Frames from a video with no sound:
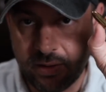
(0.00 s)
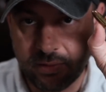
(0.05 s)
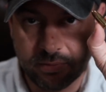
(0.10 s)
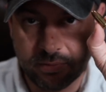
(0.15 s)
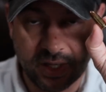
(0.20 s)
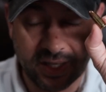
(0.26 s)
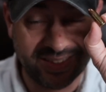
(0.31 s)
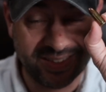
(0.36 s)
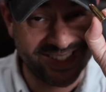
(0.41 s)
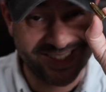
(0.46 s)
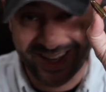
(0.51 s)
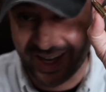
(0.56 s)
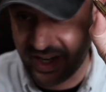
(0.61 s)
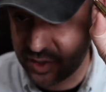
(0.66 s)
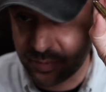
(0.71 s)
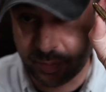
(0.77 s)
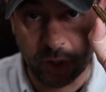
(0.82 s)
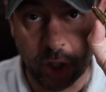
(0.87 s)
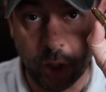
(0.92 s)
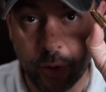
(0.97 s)
It does not
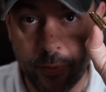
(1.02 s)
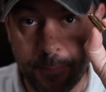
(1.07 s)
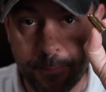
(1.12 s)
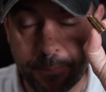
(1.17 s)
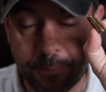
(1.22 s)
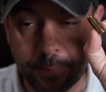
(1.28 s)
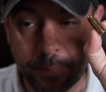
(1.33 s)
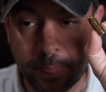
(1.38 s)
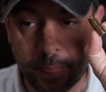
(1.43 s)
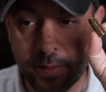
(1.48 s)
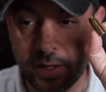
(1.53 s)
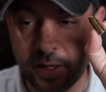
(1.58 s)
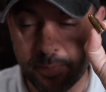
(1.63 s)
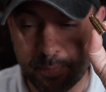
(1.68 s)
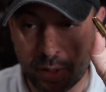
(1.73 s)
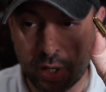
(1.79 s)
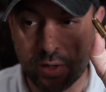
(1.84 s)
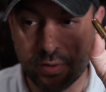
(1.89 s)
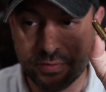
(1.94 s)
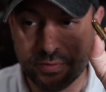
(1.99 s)
explode. It
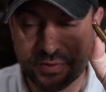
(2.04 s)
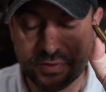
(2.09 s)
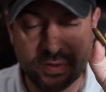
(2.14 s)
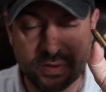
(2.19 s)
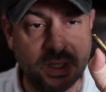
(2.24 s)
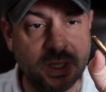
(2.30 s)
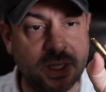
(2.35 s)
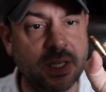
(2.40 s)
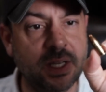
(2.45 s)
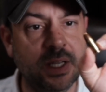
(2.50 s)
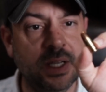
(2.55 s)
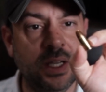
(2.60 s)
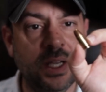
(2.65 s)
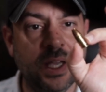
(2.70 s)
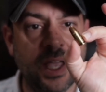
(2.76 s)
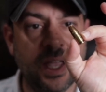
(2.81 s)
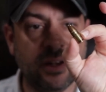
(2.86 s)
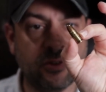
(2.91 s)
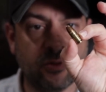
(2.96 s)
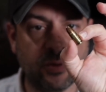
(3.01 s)
burns
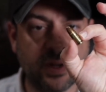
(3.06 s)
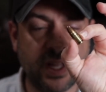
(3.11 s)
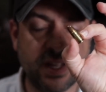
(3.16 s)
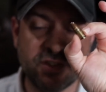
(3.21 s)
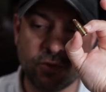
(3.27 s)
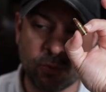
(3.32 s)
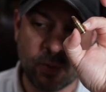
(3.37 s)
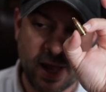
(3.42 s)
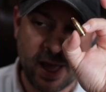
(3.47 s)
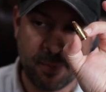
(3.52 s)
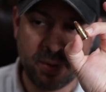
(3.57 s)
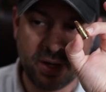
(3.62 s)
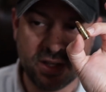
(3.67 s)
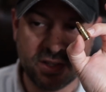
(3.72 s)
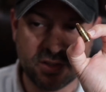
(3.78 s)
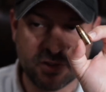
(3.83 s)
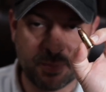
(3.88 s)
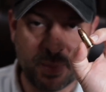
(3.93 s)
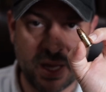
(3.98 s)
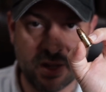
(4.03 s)
and creates a rapid
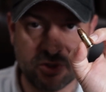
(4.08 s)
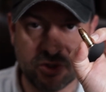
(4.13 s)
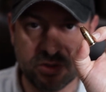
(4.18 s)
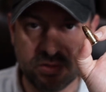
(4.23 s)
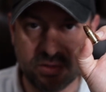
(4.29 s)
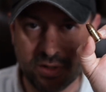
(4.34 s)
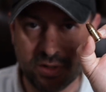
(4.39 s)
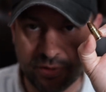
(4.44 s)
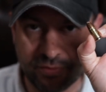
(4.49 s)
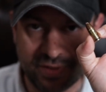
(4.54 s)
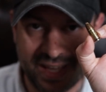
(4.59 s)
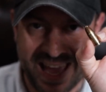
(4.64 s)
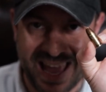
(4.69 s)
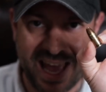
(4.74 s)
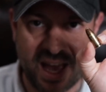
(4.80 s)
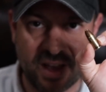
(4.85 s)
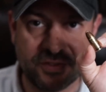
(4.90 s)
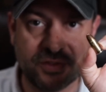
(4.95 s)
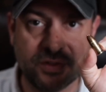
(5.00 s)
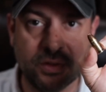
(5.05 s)
expansion of
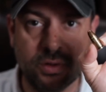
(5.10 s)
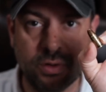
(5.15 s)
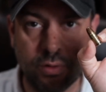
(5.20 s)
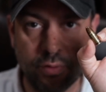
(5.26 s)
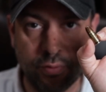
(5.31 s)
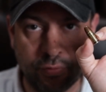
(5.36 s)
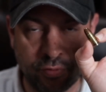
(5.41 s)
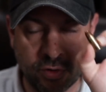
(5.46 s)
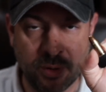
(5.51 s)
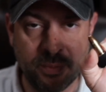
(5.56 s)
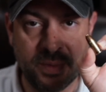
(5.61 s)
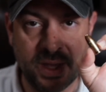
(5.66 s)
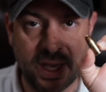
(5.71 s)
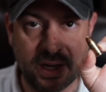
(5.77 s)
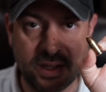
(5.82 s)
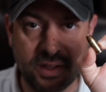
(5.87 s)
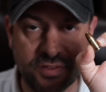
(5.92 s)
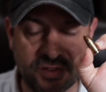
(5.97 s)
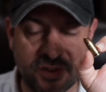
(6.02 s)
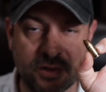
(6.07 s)
gas from that
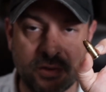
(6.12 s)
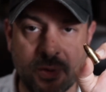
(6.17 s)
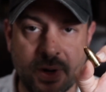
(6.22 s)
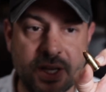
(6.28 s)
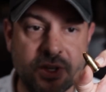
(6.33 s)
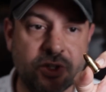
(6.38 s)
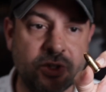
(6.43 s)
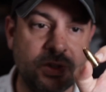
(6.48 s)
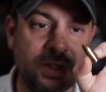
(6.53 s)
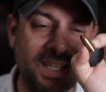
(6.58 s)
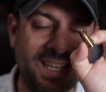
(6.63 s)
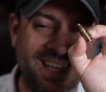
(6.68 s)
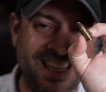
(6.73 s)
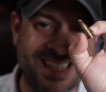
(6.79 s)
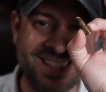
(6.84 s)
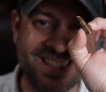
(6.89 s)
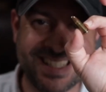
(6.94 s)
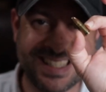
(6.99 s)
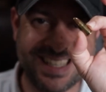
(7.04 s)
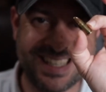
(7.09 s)
incineration
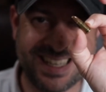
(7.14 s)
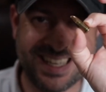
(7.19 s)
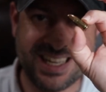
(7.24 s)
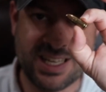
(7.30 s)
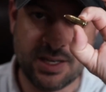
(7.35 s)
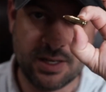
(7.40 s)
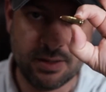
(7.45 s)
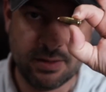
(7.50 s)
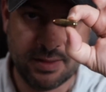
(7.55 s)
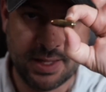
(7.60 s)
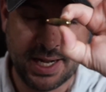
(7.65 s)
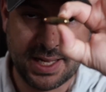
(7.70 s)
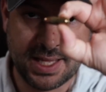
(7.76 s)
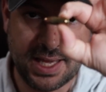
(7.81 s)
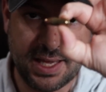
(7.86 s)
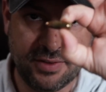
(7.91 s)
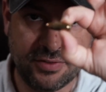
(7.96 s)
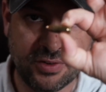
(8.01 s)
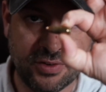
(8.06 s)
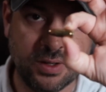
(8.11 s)
inside that
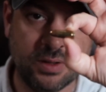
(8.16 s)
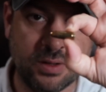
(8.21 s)
casing,